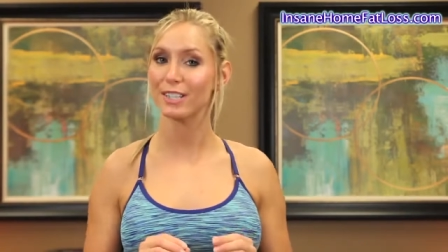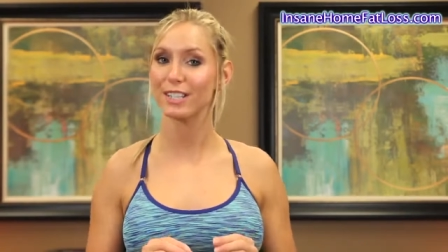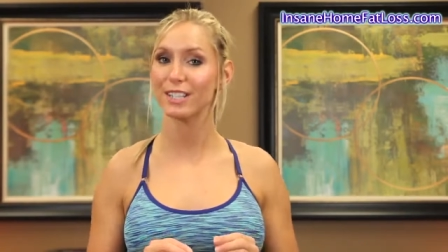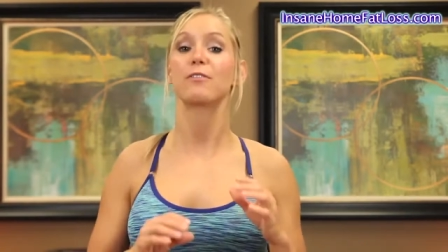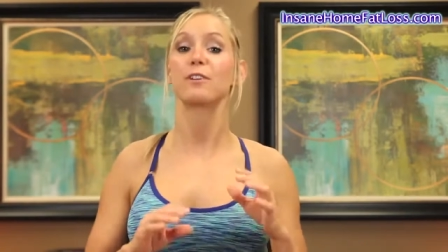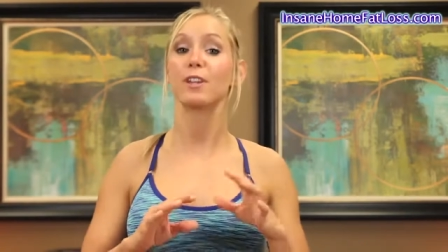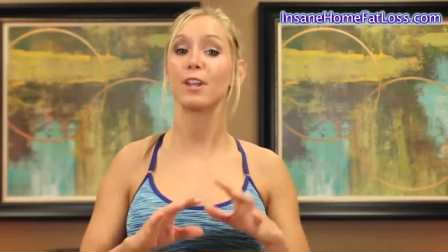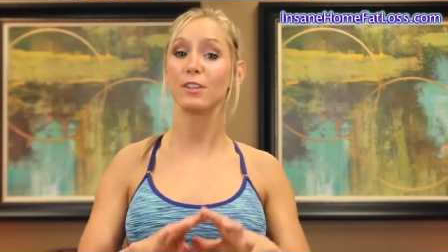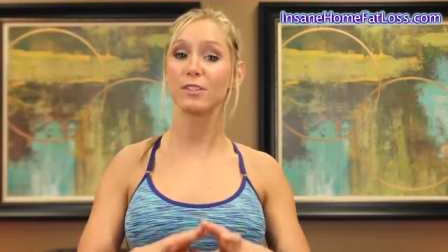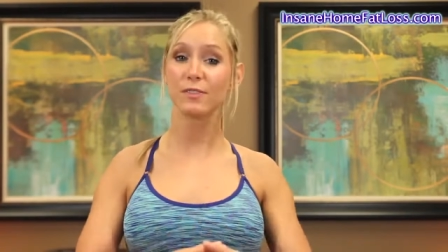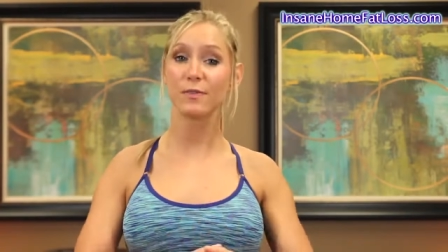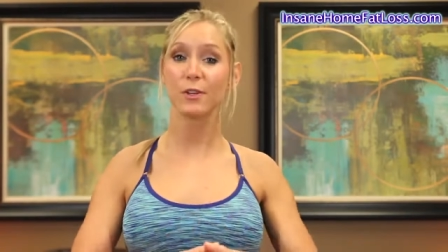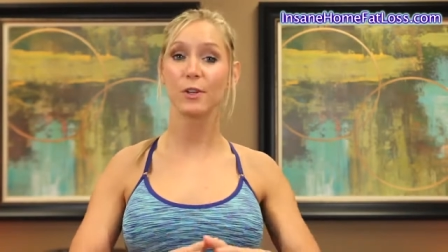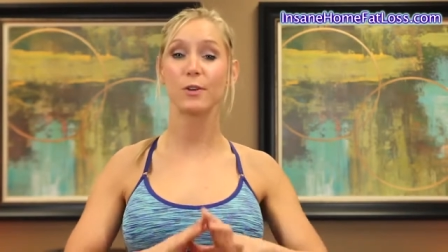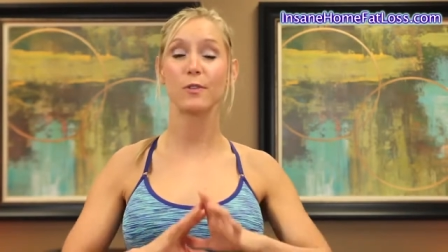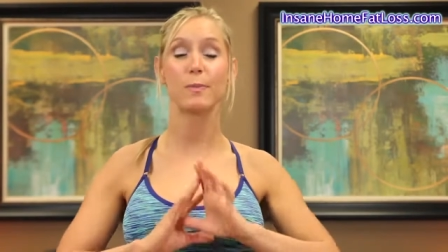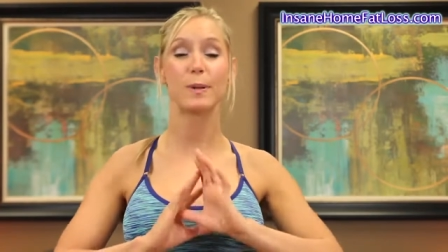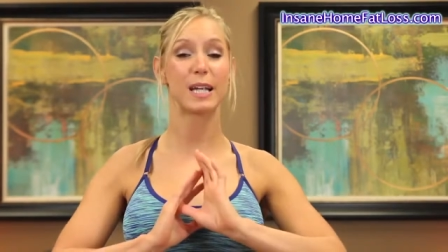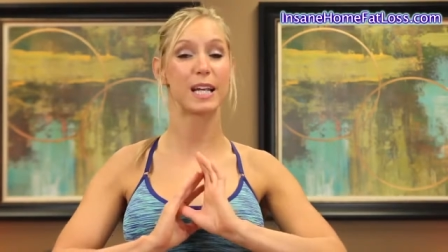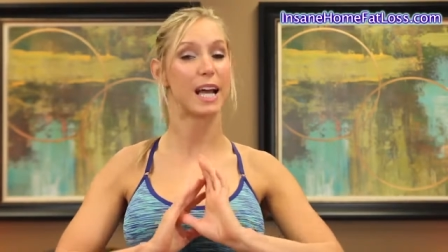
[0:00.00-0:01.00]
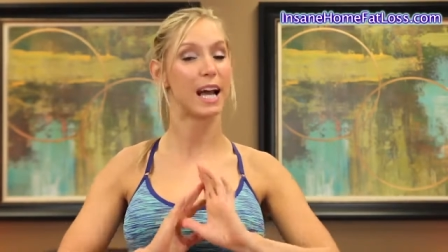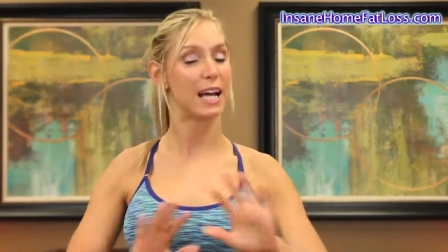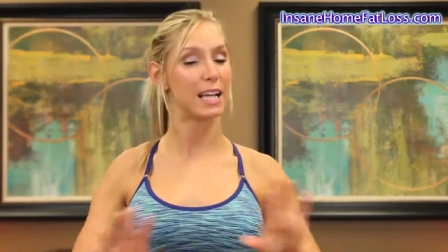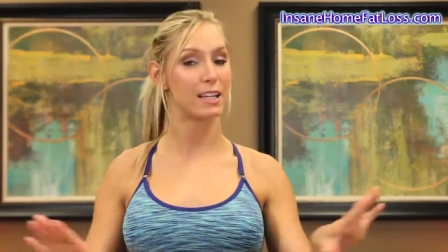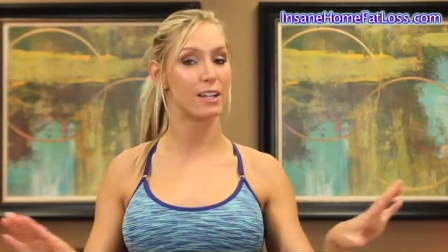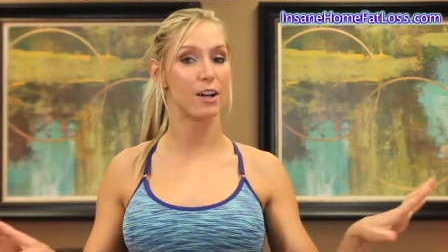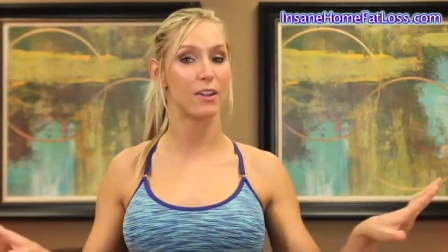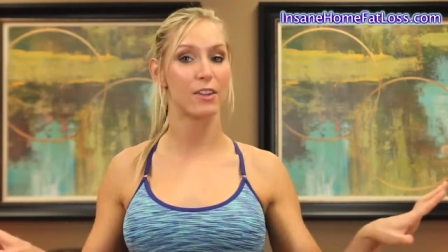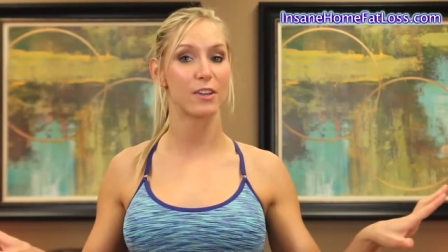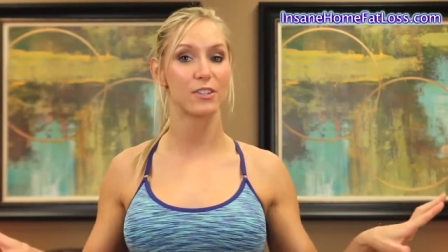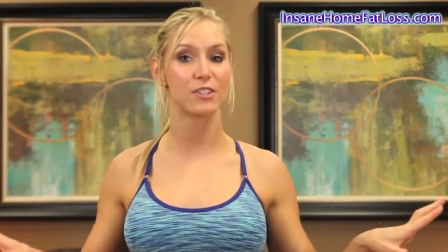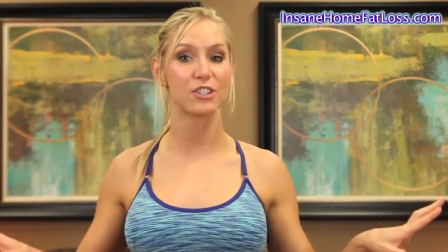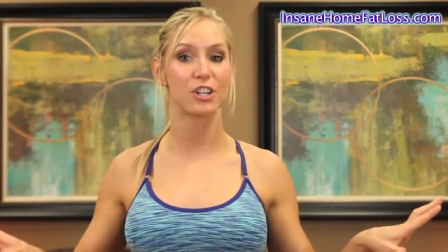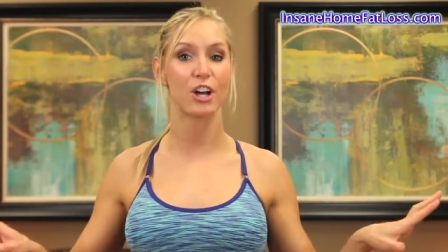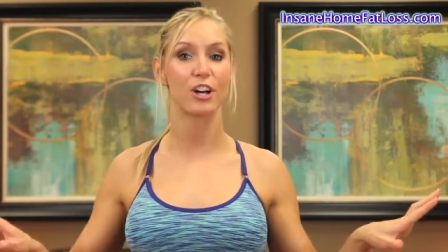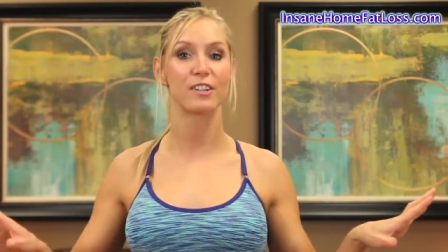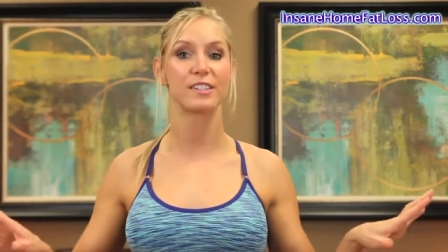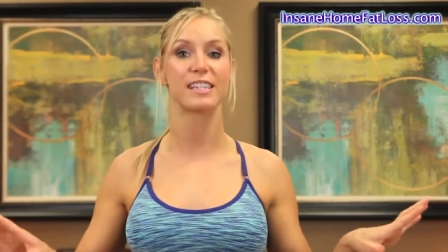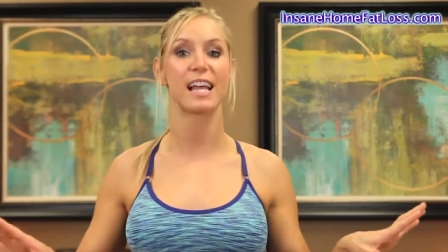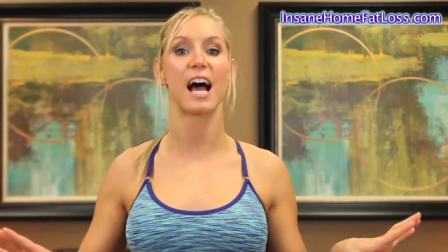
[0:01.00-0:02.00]
For those of you who've been cutting all those
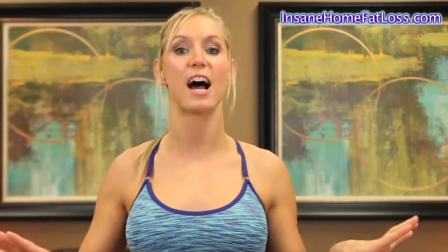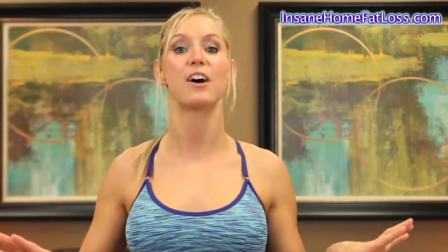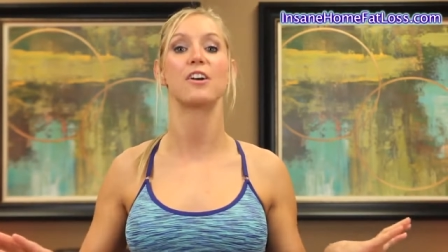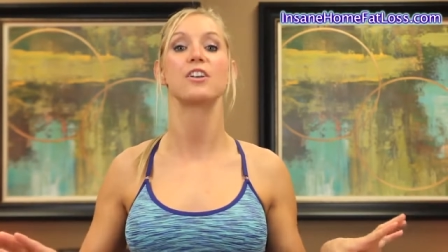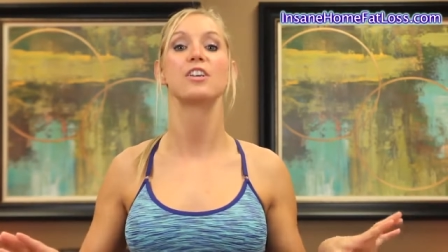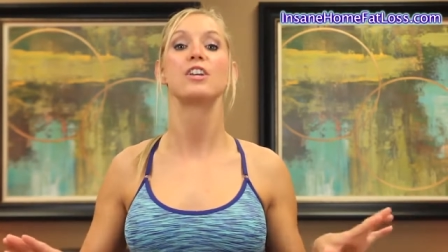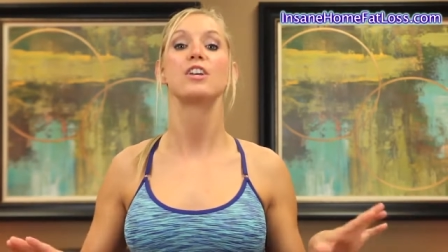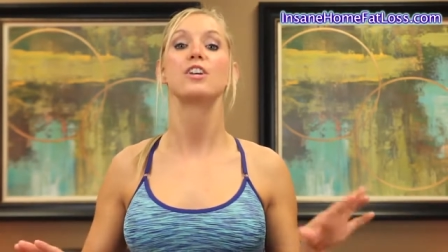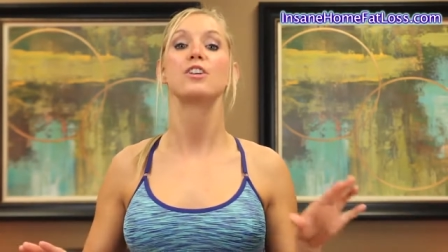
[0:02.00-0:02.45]
yolks out,